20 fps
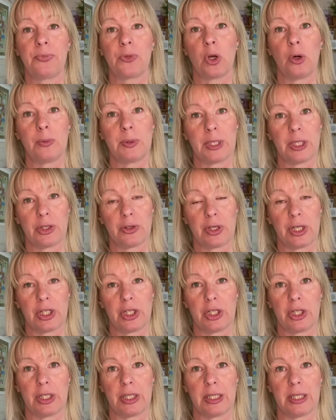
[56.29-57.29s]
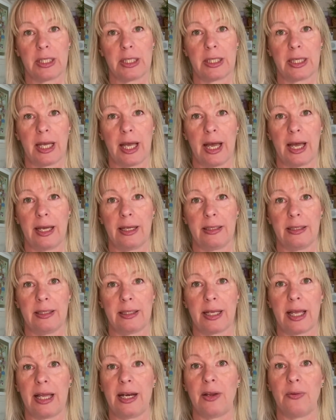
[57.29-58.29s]
obstetricians, and
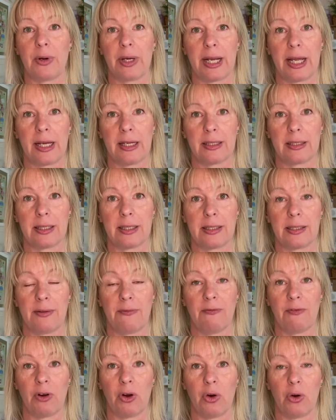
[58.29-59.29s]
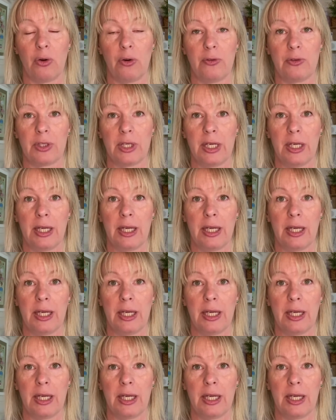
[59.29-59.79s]
anyone else that's involved